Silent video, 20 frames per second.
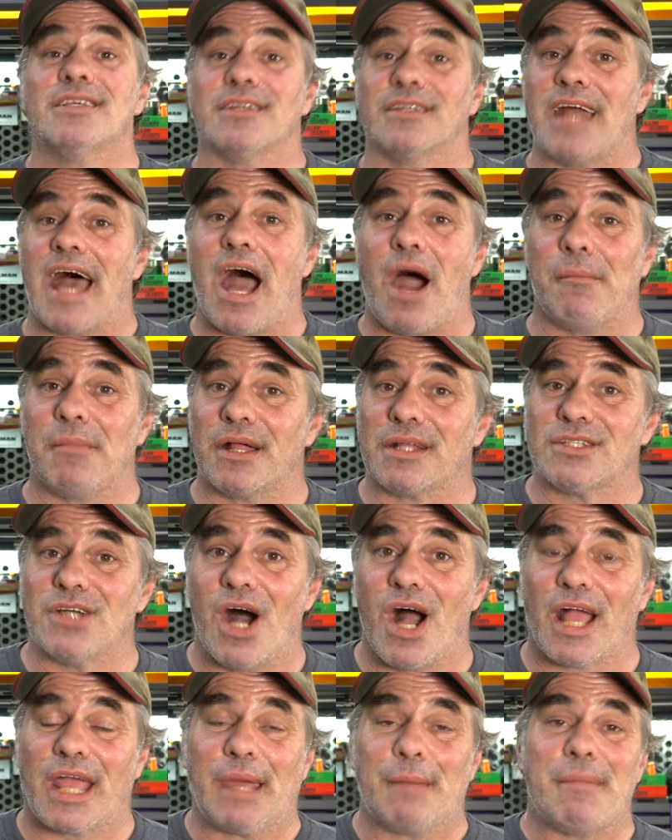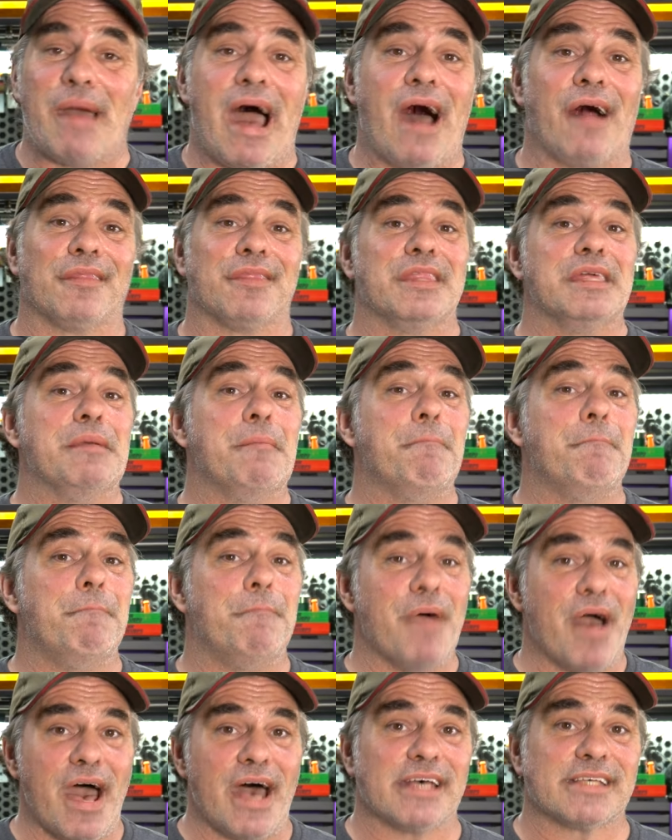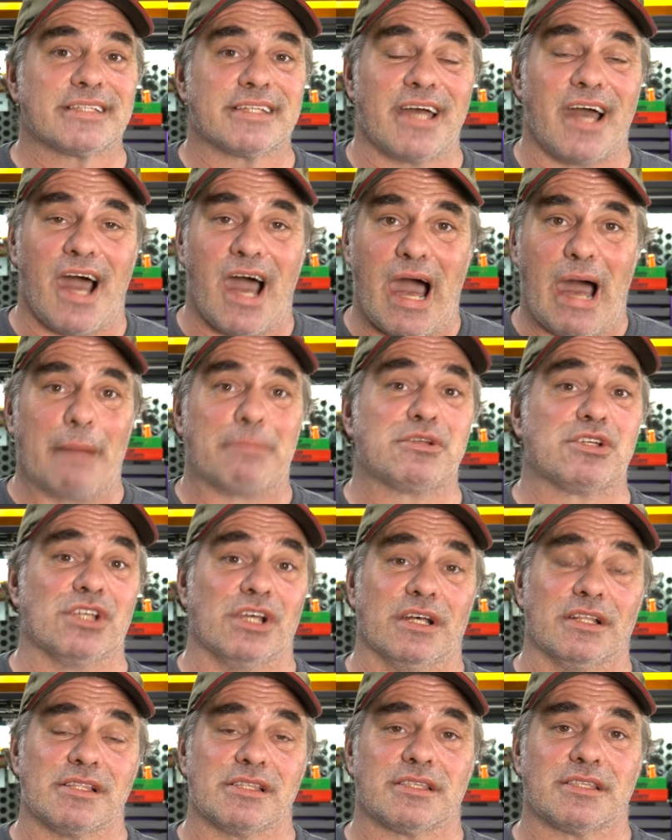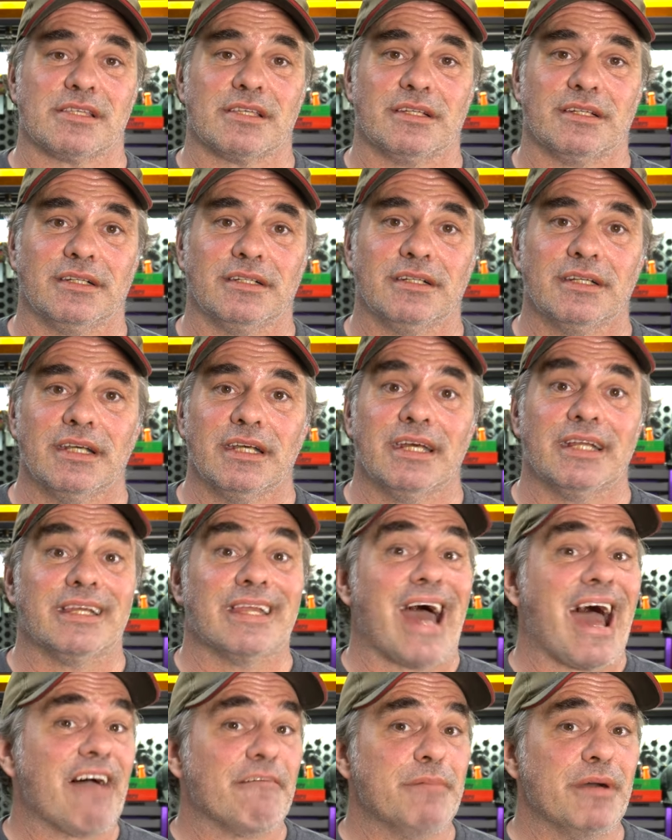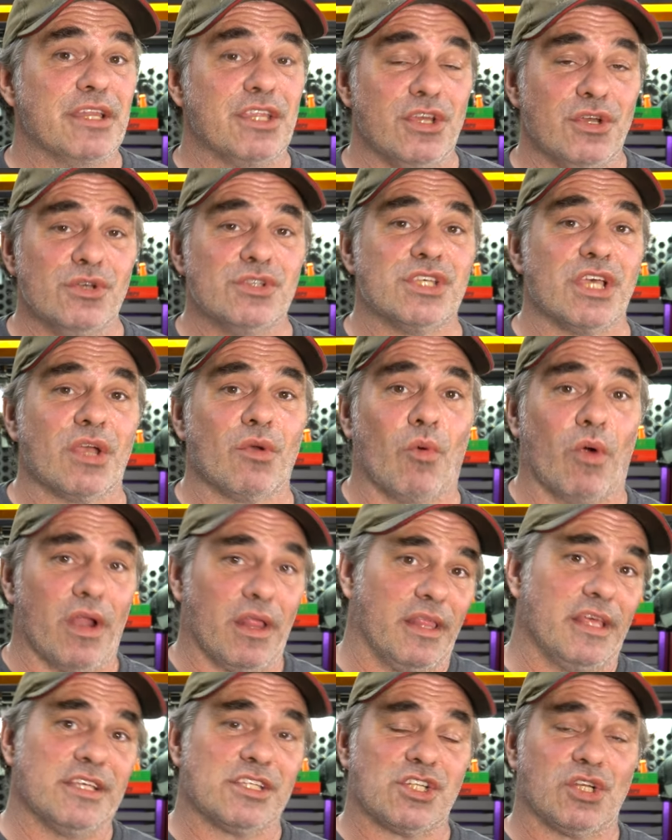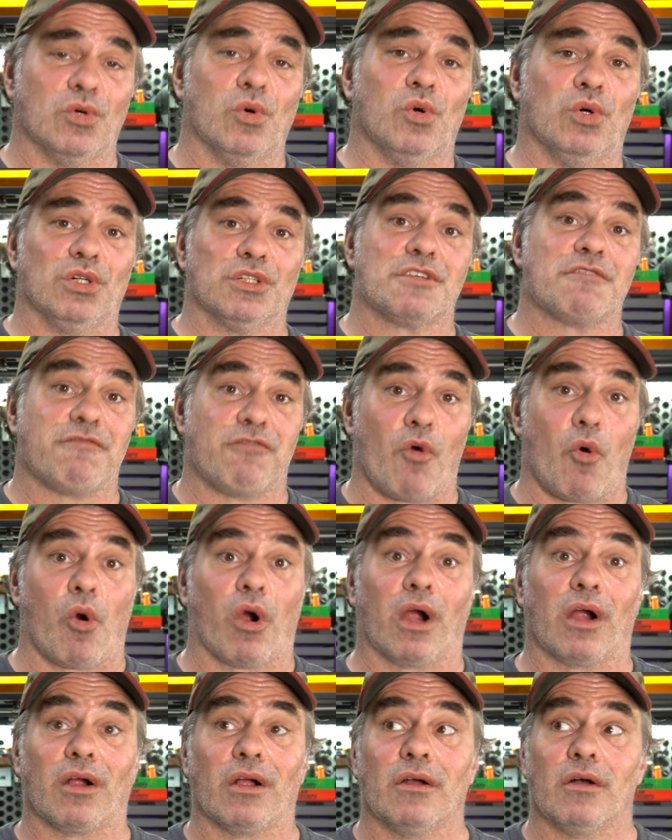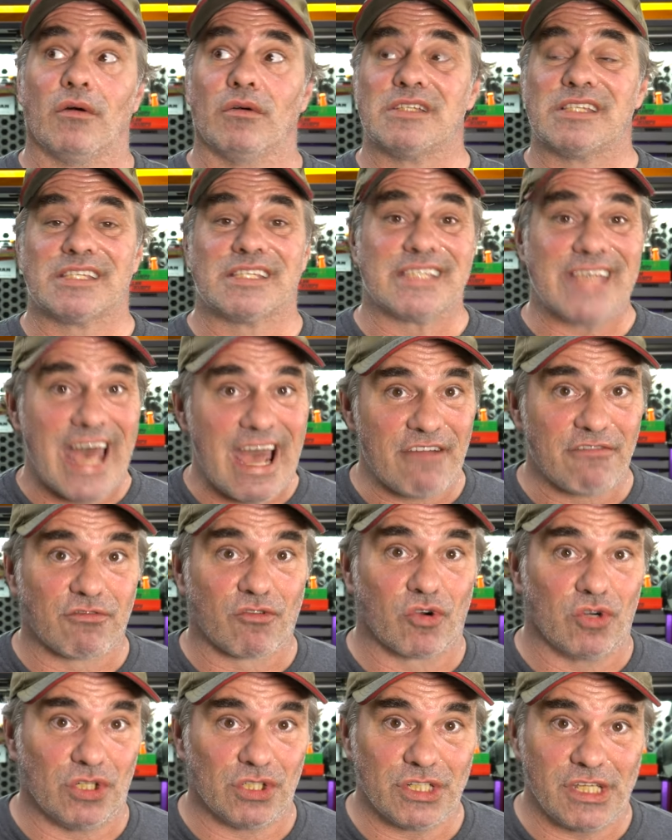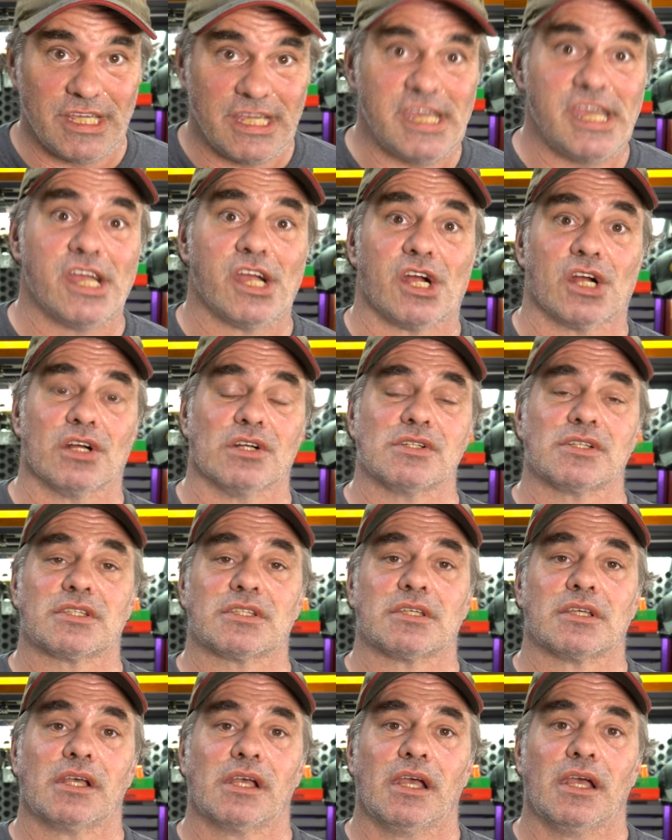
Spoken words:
Now I'm gonna talk about the best options. Now I've been using one of these tools for several years,